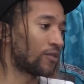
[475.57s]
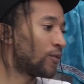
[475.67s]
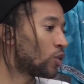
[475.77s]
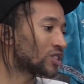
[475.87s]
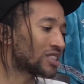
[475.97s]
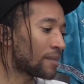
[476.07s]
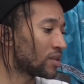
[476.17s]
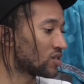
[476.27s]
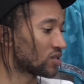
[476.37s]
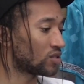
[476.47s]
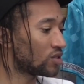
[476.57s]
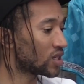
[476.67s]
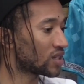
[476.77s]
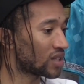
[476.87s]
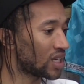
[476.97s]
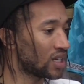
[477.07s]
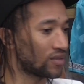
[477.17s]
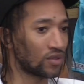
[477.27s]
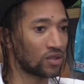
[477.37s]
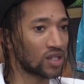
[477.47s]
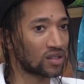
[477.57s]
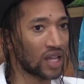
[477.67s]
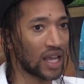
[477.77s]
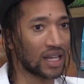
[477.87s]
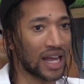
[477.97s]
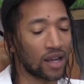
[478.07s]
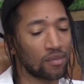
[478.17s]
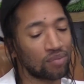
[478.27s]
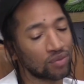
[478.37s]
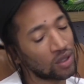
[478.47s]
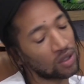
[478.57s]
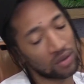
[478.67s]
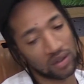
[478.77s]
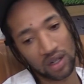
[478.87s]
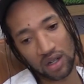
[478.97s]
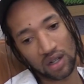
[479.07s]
4 stabbings on New Year's Eve, New Year's Day. Like, bro.